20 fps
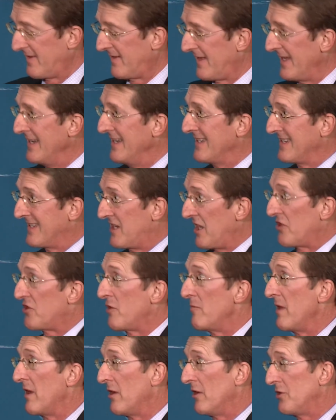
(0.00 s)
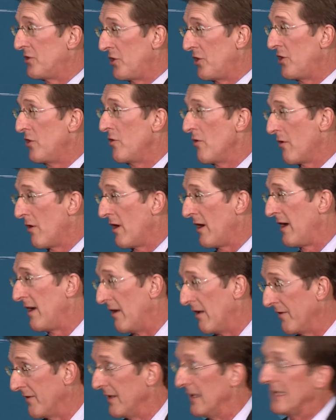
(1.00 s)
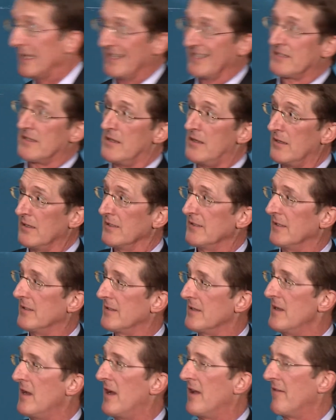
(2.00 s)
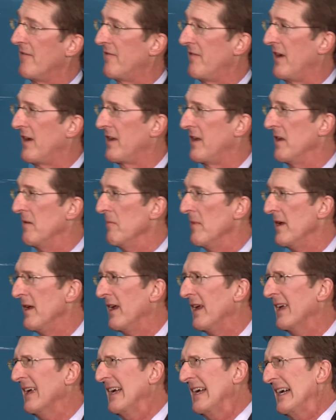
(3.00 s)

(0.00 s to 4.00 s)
things detrimental to your health as long as it's not affecting me?